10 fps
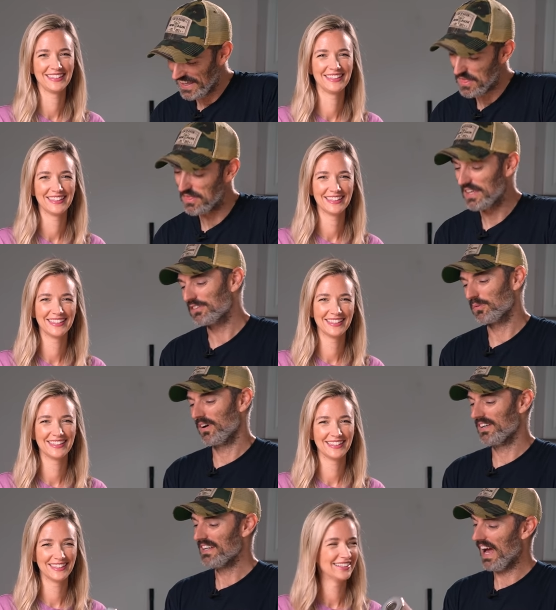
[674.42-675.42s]
Speaker 1: This
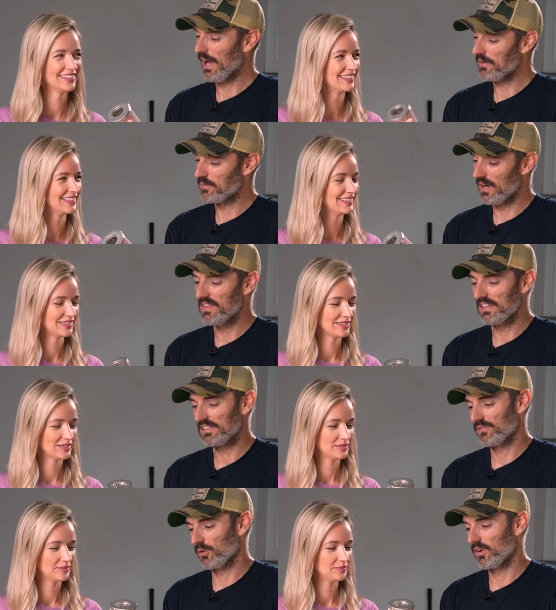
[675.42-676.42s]
one, I would run this
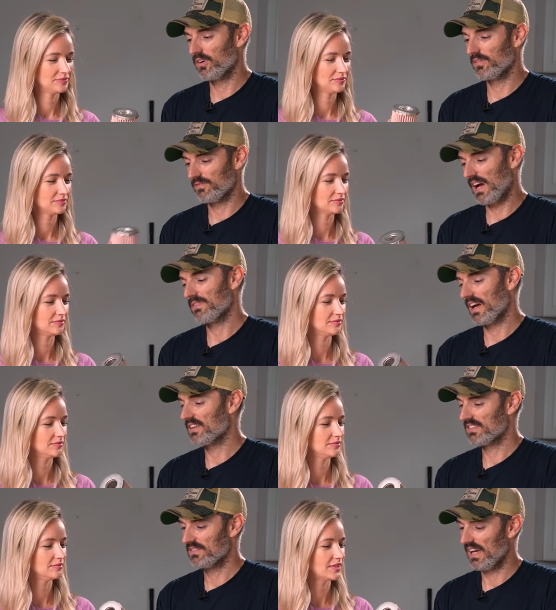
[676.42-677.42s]
for
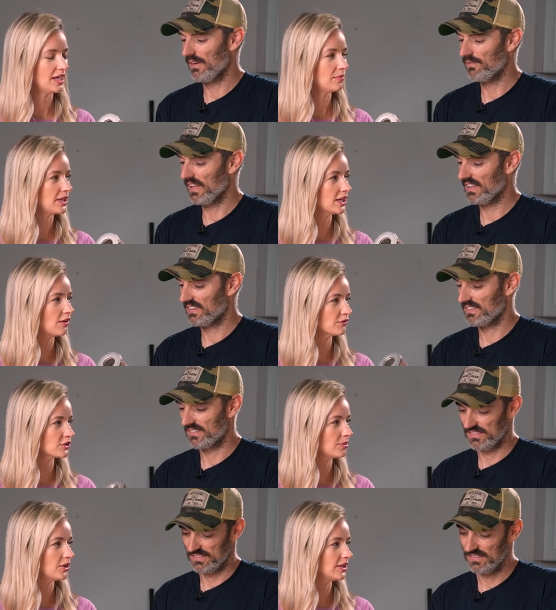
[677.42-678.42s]
5,000.
Speaker 2: I feel like be
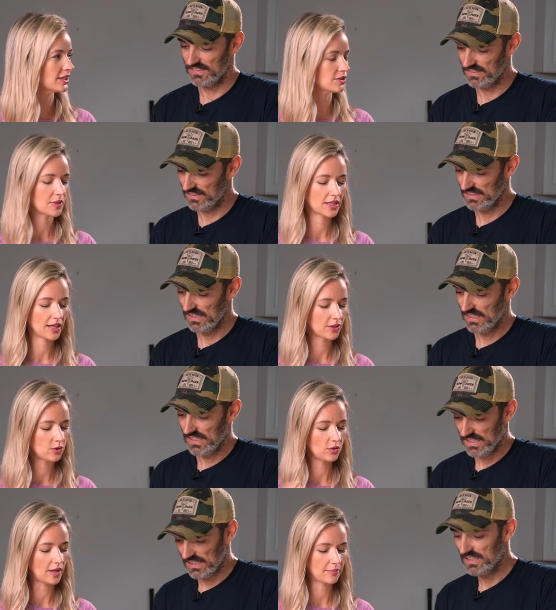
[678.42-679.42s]
comfortable and be like,
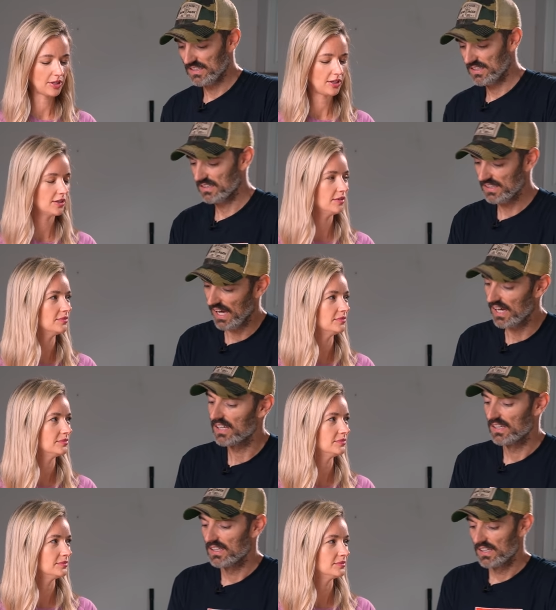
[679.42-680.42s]
cool, I'm good.
Speaker 1: Yeah.
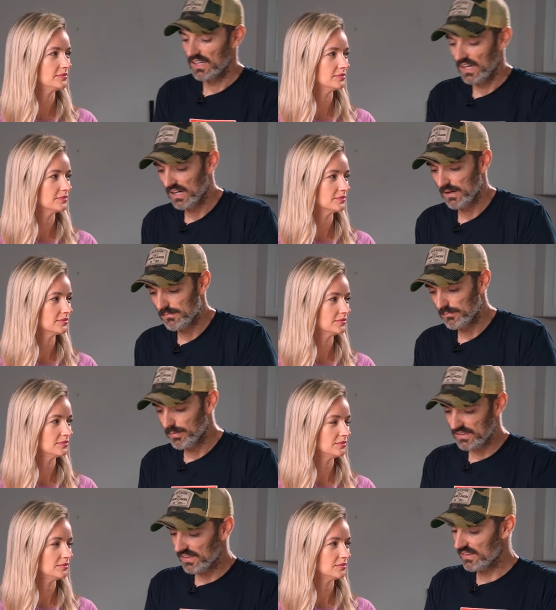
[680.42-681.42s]

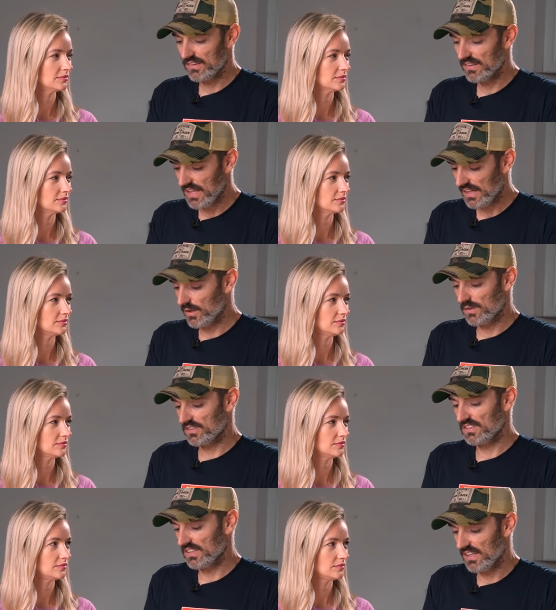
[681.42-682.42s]
But that goes to
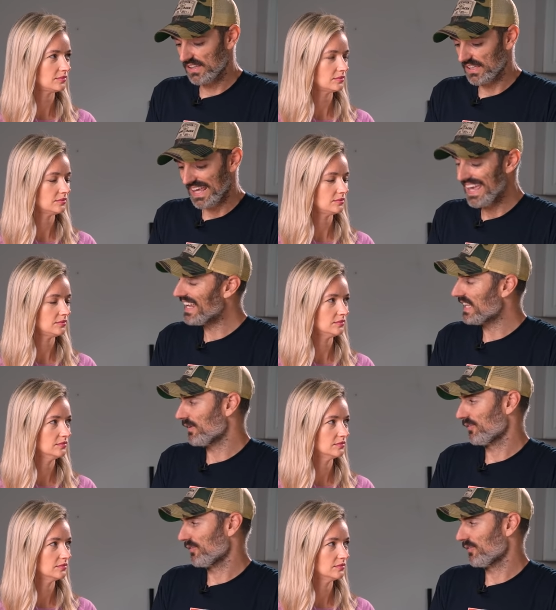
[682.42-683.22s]
say, like, any